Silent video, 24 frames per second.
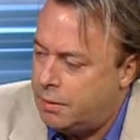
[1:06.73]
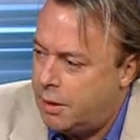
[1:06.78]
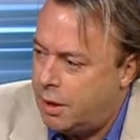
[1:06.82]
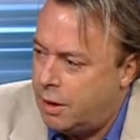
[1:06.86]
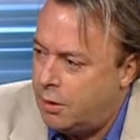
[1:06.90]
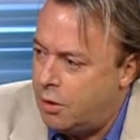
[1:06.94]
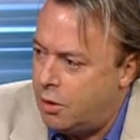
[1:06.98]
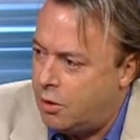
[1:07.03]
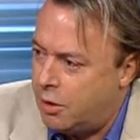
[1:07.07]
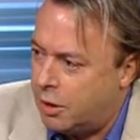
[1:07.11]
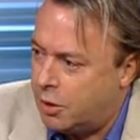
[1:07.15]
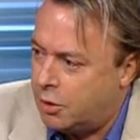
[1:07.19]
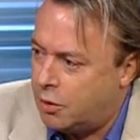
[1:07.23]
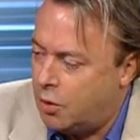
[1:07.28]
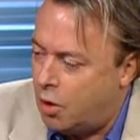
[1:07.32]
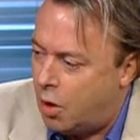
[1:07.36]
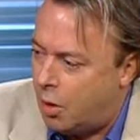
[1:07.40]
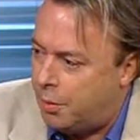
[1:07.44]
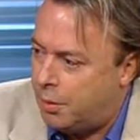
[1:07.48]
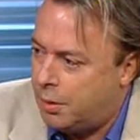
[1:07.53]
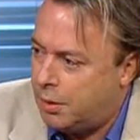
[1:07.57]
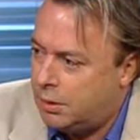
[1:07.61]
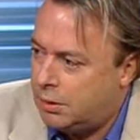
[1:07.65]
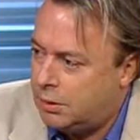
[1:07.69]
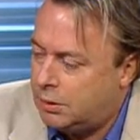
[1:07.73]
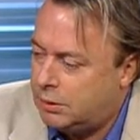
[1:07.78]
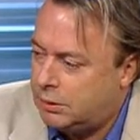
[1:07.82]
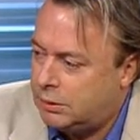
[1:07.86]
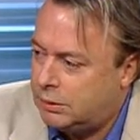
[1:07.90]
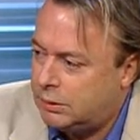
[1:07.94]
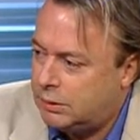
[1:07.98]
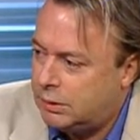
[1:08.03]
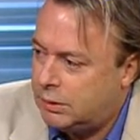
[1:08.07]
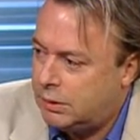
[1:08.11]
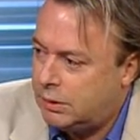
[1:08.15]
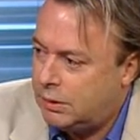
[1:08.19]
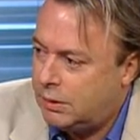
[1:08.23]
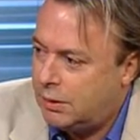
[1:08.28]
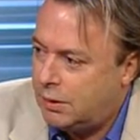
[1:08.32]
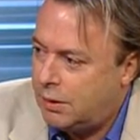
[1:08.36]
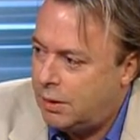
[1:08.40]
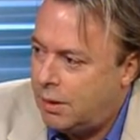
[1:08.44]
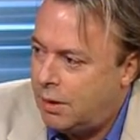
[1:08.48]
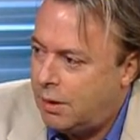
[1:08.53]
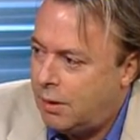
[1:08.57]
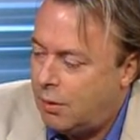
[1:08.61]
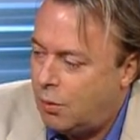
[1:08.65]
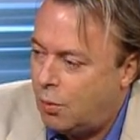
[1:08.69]
their only crop
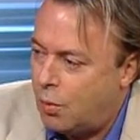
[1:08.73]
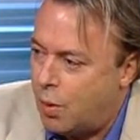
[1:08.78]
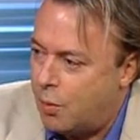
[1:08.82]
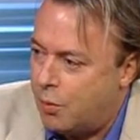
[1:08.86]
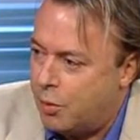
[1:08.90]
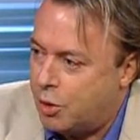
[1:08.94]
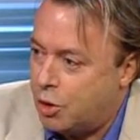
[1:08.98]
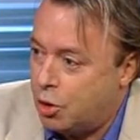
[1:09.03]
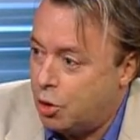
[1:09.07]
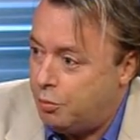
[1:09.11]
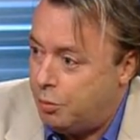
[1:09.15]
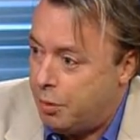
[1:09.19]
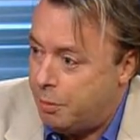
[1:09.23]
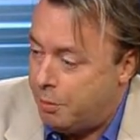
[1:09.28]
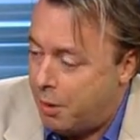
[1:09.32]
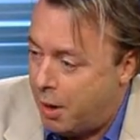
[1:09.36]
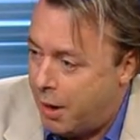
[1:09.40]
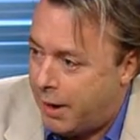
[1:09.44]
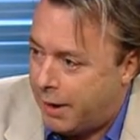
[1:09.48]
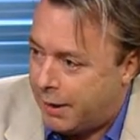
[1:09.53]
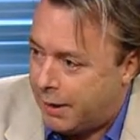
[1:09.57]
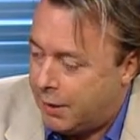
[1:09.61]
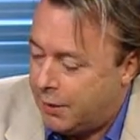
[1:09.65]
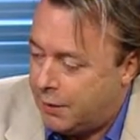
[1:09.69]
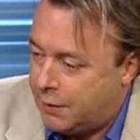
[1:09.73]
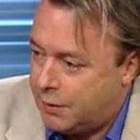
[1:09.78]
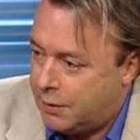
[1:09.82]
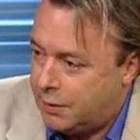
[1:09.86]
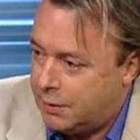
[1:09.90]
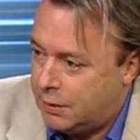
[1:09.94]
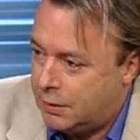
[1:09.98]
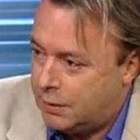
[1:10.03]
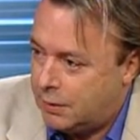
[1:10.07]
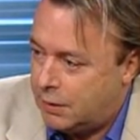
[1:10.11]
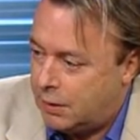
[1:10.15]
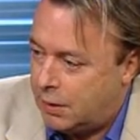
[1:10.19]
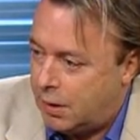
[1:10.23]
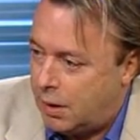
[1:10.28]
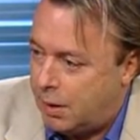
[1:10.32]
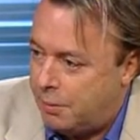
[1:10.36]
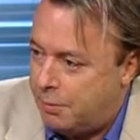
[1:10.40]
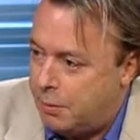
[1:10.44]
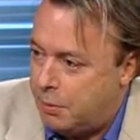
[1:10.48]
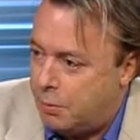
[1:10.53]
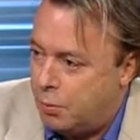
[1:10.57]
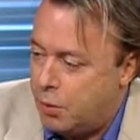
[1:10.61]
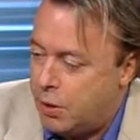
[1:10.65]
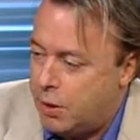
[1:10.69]
when we could be buying it. I
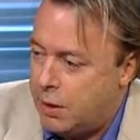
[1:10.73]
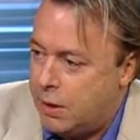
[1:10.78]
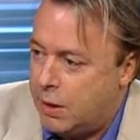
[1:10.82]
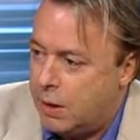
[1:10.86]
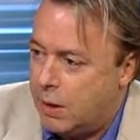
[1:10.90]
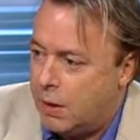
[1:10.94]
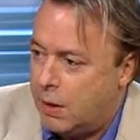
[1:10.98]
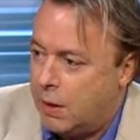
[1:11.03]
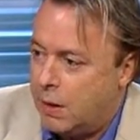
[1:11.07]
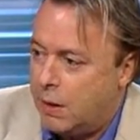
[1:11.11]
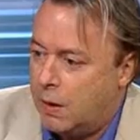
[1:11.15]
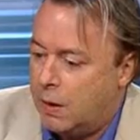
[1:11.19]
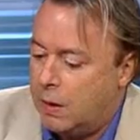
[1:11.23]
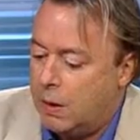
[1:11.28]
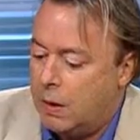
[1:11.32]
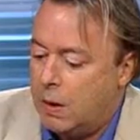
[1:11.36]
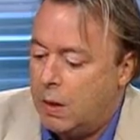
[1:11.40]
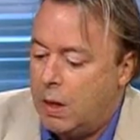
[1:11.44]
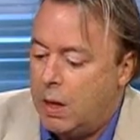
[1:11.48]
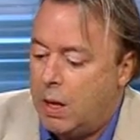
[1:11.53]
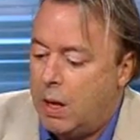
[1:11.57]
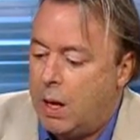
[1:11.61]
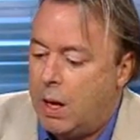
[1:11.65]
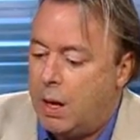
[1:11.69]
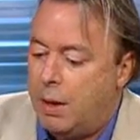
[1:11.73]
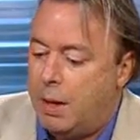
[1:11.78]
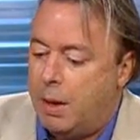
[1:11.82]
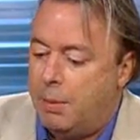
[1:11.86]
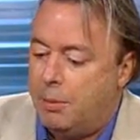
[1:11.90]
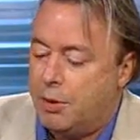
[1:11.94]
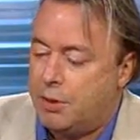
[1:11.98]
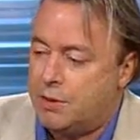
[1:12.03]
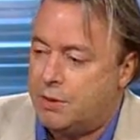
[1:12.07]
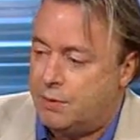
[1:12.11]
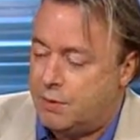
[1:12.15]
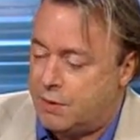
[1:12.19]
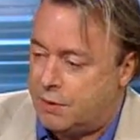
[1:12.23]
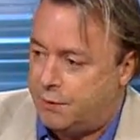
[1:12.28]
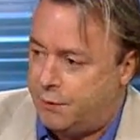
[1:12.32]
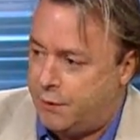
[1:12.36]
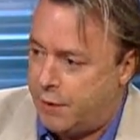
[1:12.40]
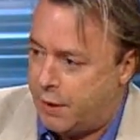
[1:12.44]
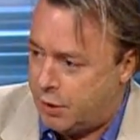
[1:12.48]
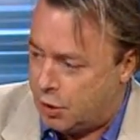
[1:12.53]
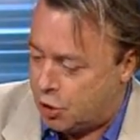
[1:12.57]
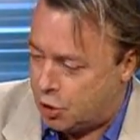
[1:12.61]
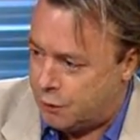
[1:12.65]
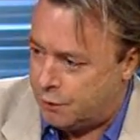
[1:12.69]
mean, we. Uh, because of this
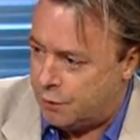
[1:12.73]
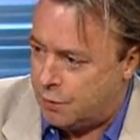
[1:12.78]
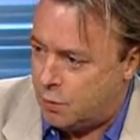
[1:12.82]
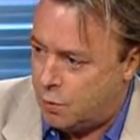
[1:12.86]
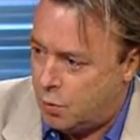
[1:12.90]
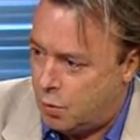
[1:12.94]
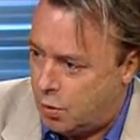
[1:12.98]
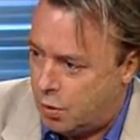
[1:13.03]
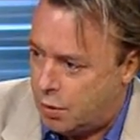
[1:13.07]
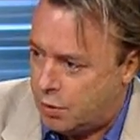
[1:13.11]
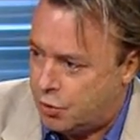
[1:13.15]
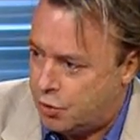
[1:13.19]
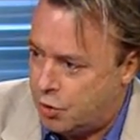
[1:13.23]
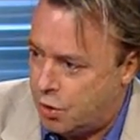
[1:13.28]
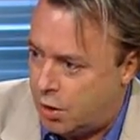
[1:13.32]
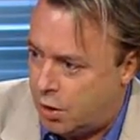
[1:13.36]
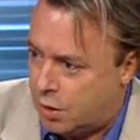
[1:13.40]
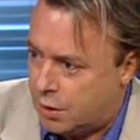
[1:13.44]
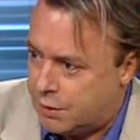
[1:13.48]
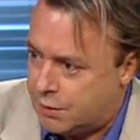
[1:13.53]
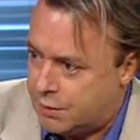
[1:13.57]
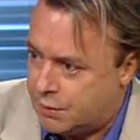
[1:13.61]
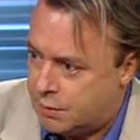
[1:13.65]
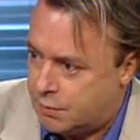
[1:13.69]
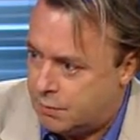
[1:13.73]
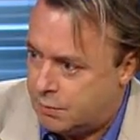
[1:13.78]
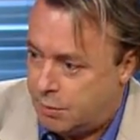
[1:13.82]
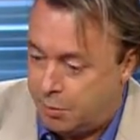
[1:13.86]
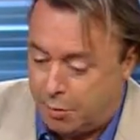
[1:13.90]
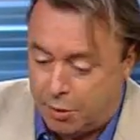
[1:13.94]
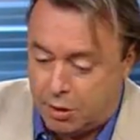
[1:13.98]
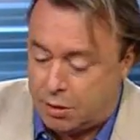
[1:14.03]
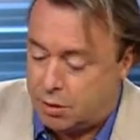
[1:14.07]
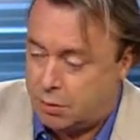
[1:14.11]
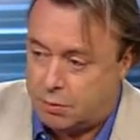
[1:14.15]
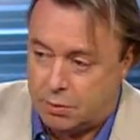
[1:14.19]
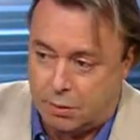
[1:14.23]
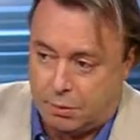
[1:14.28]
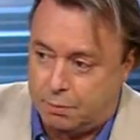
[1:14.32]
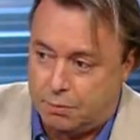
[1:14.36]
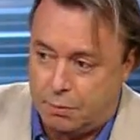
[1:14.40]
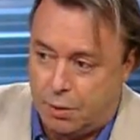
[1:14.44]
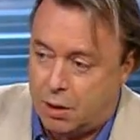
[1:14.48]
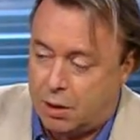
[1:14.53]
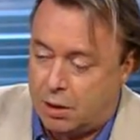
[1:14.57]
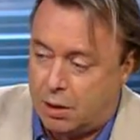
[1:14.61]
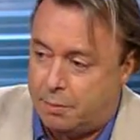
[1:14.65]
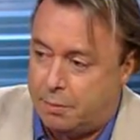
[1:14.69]
fetish of the war on drugs, the American,
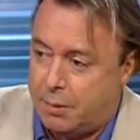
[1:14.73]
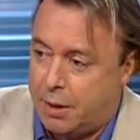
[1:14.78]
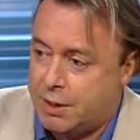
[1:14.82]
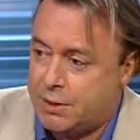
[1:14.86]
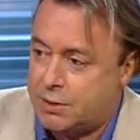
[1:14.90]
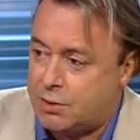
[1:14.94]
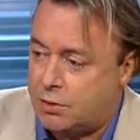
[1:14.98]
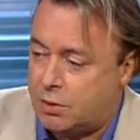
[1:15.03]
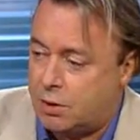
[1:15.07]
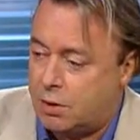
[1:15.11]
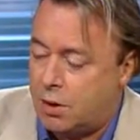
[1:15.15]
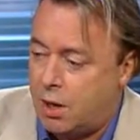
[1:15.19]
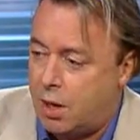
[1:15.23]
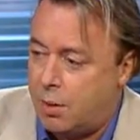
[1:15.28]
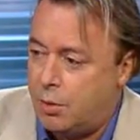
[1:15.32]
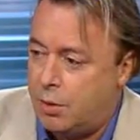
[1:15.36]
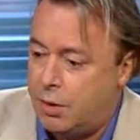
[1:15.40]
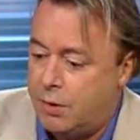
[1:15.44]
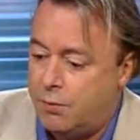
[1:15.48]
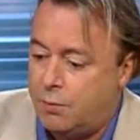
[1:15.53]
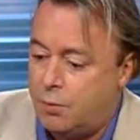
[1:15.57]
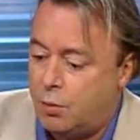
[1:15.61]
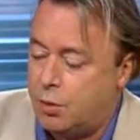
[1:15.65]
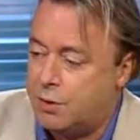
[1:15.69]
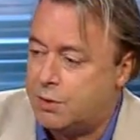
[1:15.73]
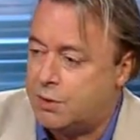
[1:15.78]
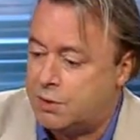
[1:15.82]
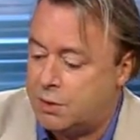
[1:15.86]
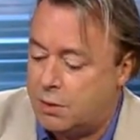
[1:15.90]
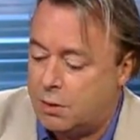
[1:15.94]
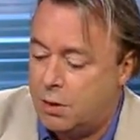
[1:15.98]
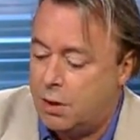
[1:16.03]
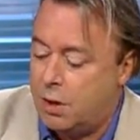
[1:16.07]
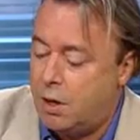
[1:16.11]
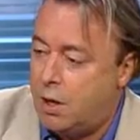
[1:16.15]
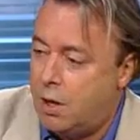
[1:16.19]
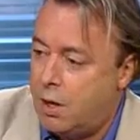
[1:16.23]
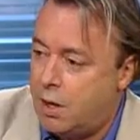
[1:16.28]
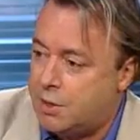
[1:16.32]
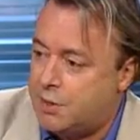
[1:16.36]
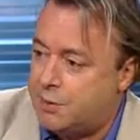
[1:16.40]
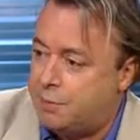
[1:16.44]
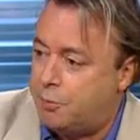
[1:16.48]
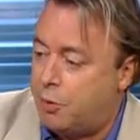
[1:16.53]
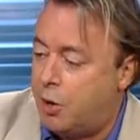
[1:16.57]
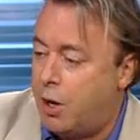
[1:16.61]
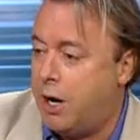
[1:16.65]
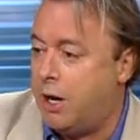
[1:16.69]
American, ambassador in Kabul even wants to
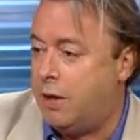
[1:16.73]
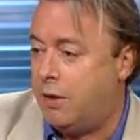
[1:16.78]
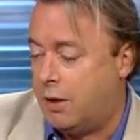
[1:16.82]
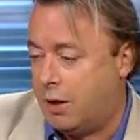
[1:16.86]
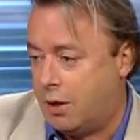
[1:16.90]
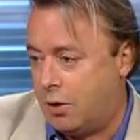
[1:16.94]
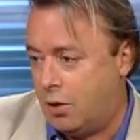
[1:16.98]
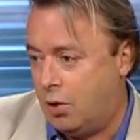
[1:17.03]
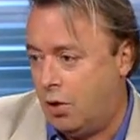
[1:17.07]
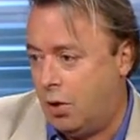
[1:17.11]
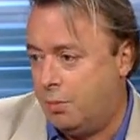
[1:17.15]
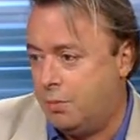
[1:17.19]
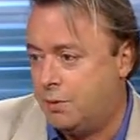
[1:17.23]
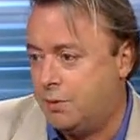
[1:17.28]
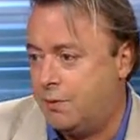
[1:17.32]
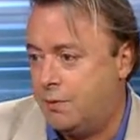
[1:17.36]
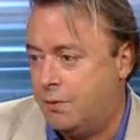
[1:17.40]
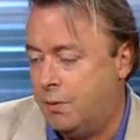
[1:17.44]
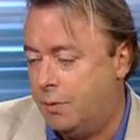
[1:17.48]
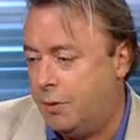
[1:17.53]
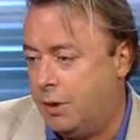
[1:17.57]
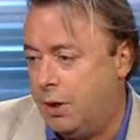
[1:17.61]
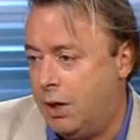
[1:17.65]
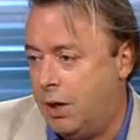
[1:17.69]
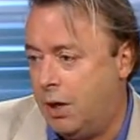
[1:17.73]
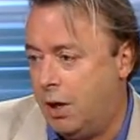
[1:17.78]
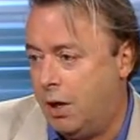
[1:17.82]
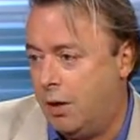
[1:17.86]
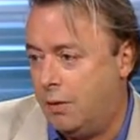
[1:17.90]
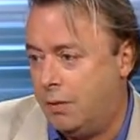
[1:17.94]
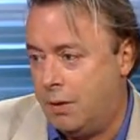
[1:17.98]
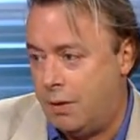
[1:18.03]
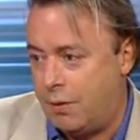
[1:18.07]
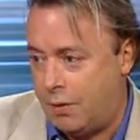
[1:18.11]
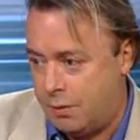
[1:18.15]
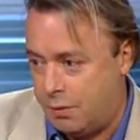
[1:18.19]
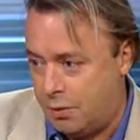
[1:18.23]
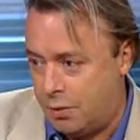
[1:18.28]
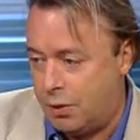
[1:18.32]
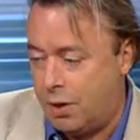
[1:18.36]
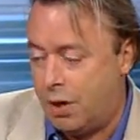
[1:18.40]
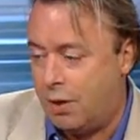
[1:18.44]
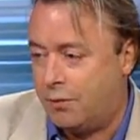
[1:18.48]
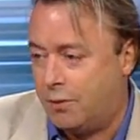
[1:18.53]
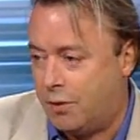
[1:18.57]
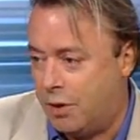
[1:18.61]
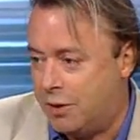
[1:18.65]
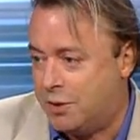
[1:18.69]
spray their crops from the air. And that, there
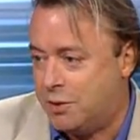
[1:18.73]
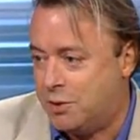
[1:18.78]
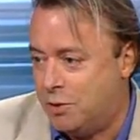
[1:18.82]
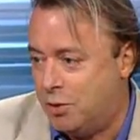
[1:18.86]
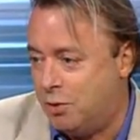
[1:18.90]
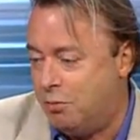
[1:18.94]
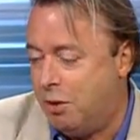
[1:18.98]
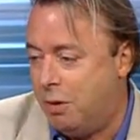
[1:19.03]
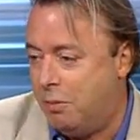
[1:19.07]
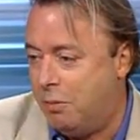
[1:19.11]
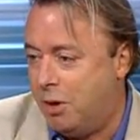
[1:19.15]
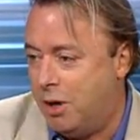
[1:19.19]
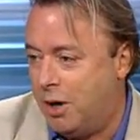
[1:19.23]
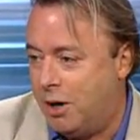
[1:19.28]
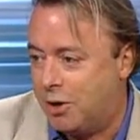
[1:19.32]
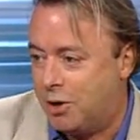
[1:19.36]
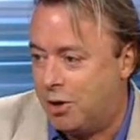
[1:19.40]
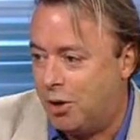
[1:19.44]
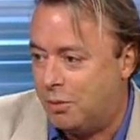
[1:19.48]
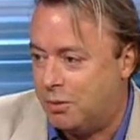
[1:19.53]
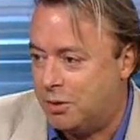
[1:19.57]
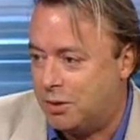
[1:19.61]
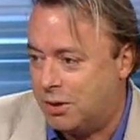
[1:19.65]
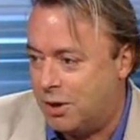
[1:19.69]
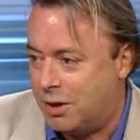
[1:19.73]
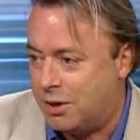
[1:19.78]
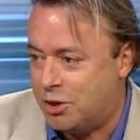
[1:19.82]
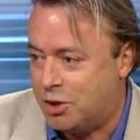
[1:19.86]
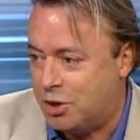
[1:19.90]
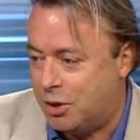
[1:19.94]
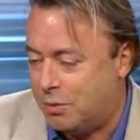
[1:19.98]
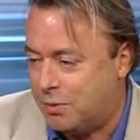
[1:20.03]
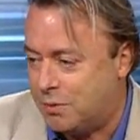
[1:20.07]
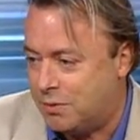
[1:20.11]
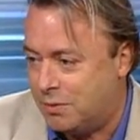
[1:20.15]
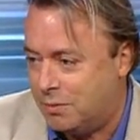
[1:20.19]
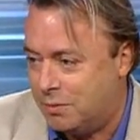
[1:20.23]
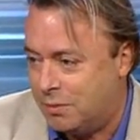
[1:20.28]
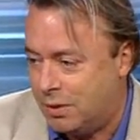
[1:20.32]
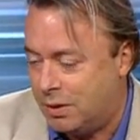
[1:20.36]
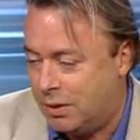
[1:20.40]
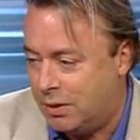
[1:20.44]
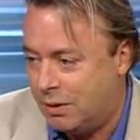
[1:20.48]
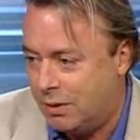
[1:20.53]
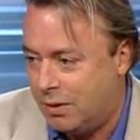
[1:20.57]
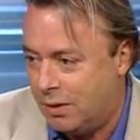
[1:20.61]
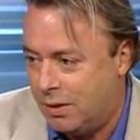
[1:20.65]
are Afghans who remember helicopter gunships from the,